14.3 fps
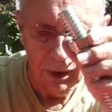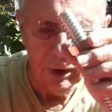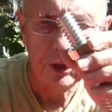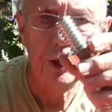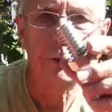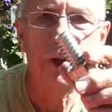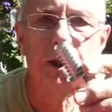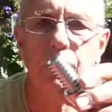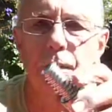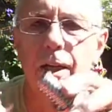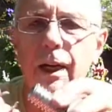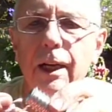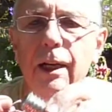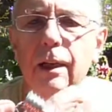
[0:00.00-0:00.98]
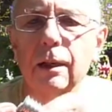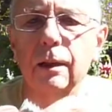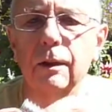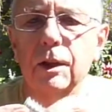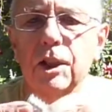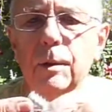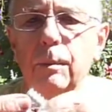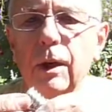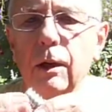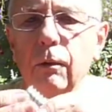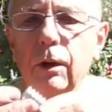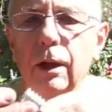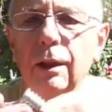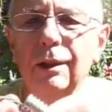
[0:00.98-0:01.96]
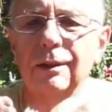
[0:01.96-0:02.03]
So then you take the split
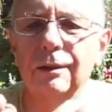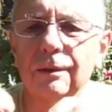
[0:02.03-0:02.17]
ring,